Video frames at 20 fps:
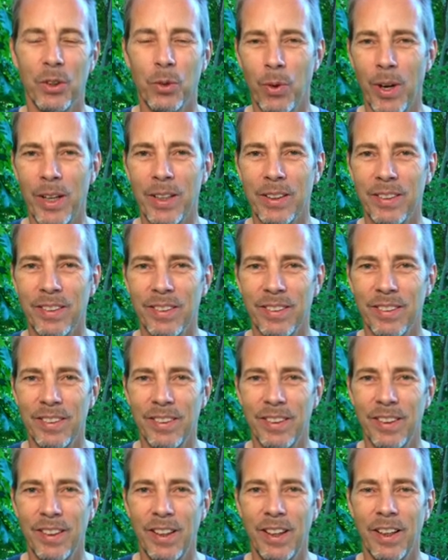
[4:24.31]
Great.
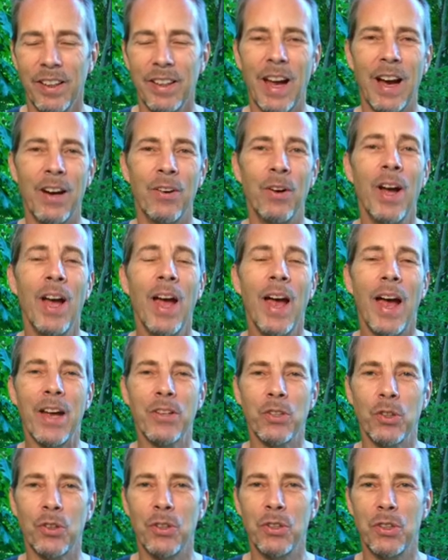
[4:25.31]
Now,
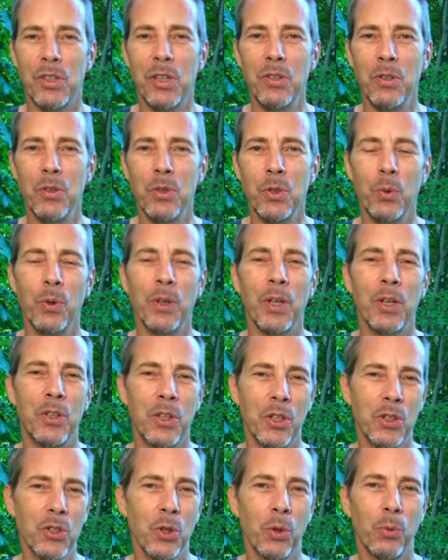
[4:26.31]
as you continue doing
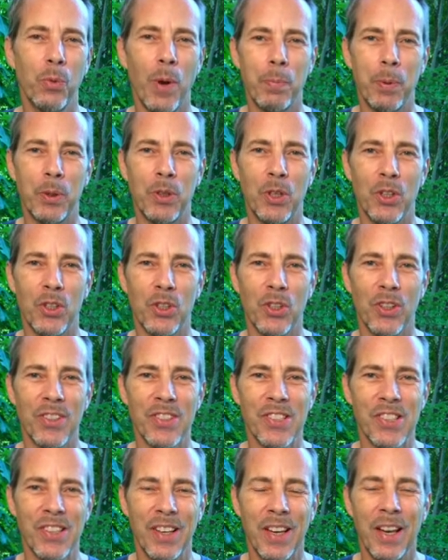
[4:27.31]
additional
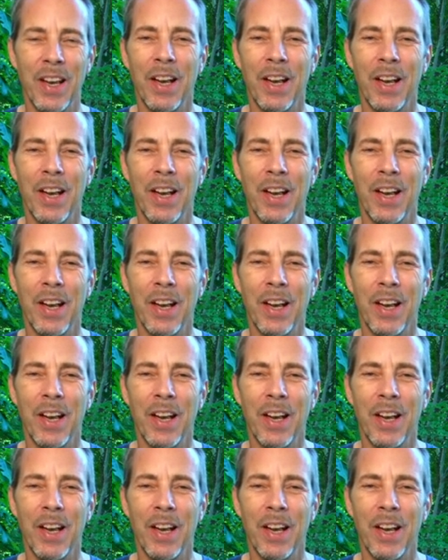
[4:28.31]
repetitions,